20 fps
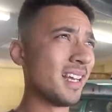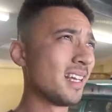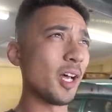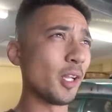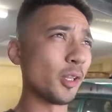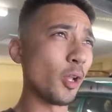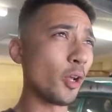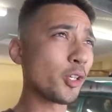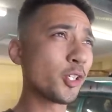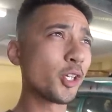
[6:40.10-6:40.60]

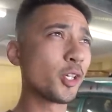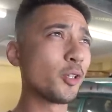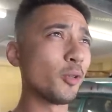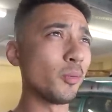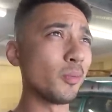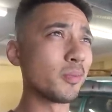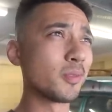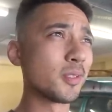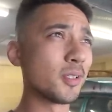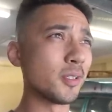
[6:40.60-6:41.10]

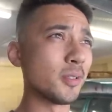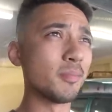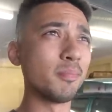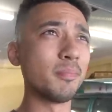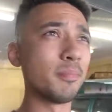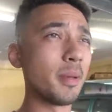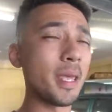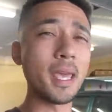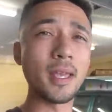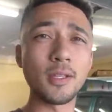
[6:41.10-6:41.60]
illogical to
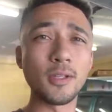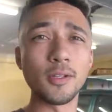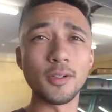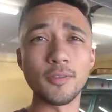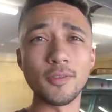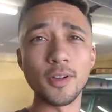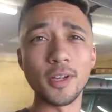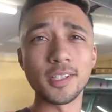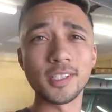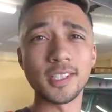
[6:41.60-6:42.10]
be at
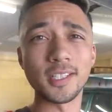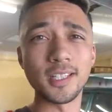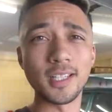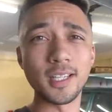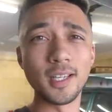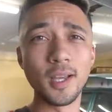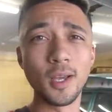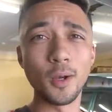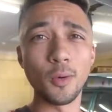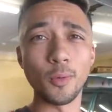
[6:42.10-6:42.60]

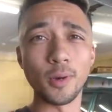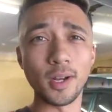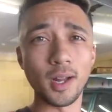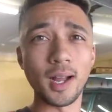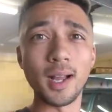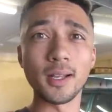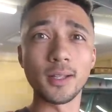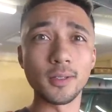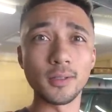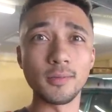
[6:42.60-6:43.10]
university when
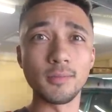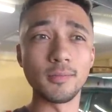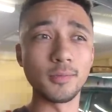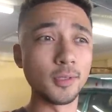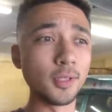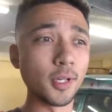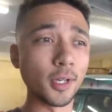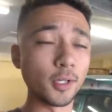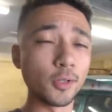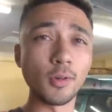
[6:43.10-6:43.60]
I could,
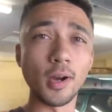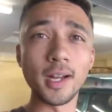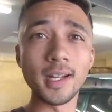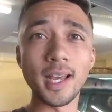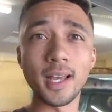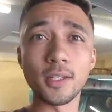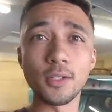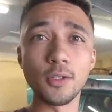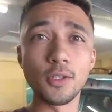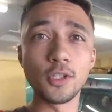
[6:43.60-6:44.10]
you know, grind
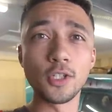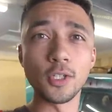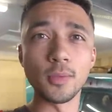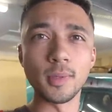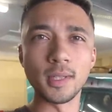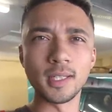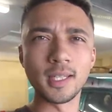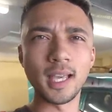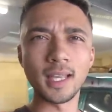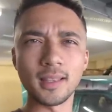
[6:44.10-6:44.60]
out YouTube
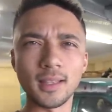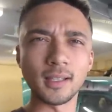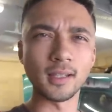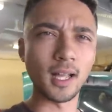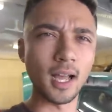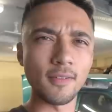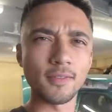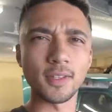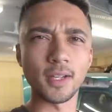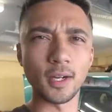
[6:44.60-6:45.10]
and get the
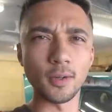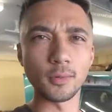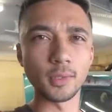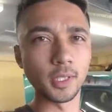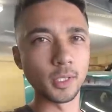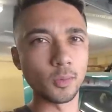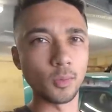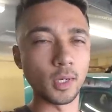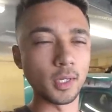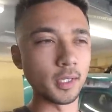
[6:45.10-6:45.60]
life that I
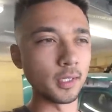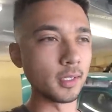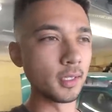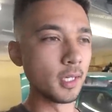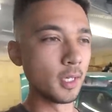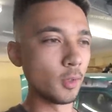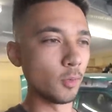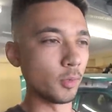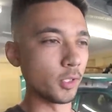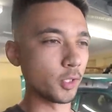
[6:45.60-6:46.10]
really wanted,
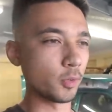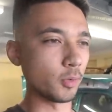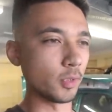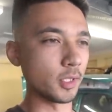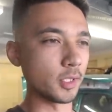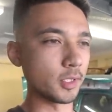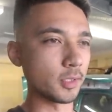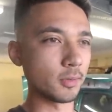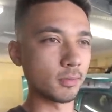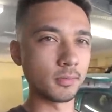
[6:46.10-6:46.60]
which
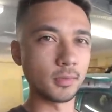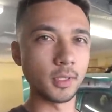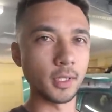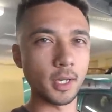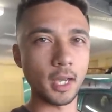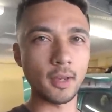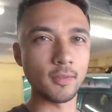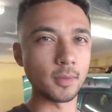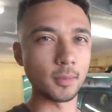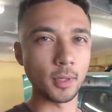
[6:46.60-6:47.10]
was, you
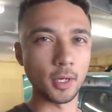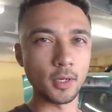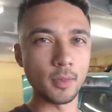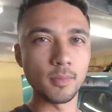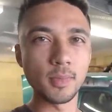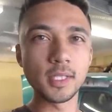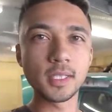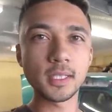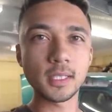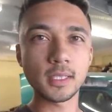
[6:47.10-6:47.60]
know, having my own
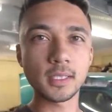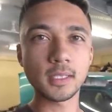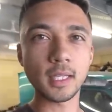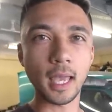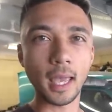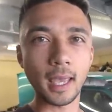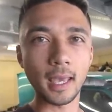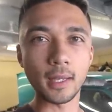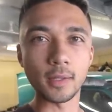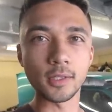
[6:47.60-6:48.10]
business
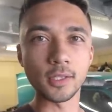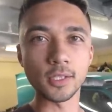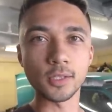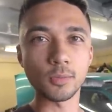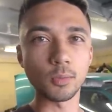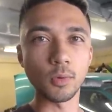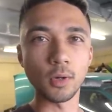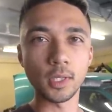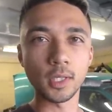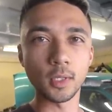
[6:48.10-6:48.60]
and
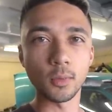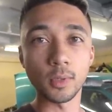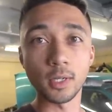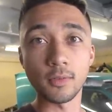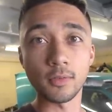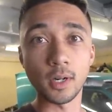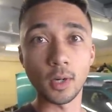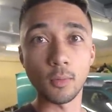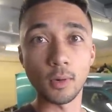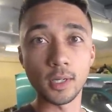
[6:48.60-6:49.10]
just working
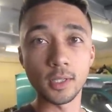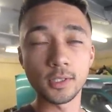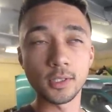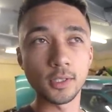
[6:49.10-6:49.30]
whenever I wanted